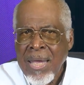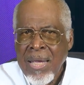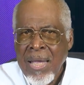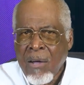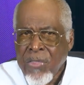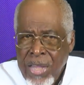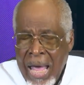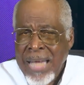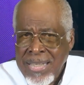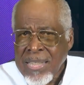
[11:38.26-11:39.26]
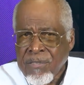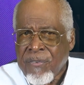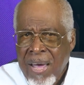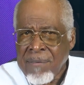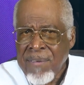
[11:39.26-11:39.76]

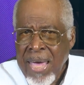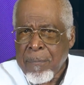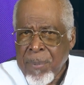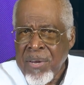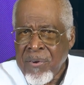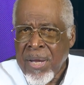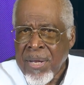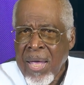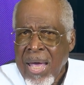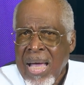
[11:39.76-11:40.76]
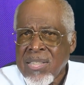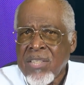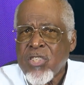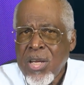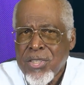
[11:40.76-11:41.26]
5-year period as a
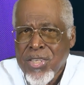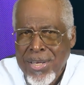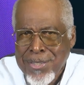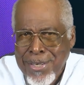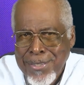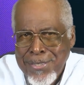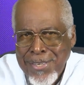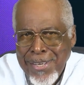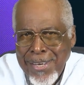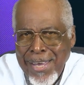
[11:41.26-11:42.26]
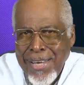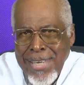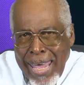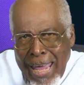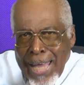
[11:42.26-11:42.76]
jail sentence, and
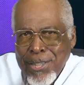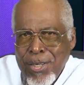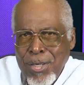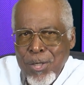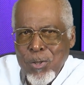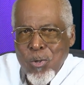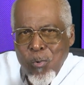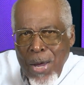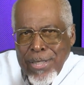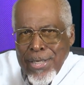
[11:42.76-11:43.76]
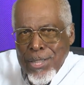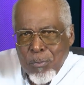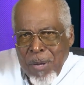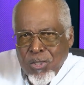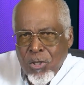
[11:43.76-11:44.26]
they hate to wait,
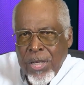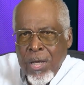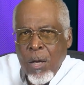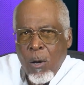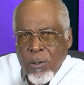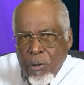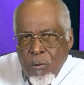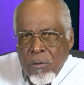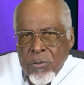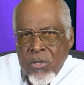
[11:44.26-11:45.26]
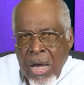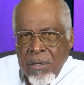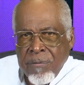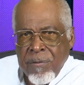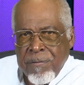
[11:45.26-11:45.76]
especially on the wrong side
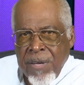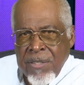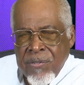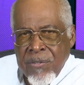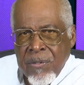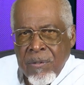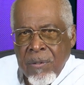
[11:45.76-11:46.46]
of the fence.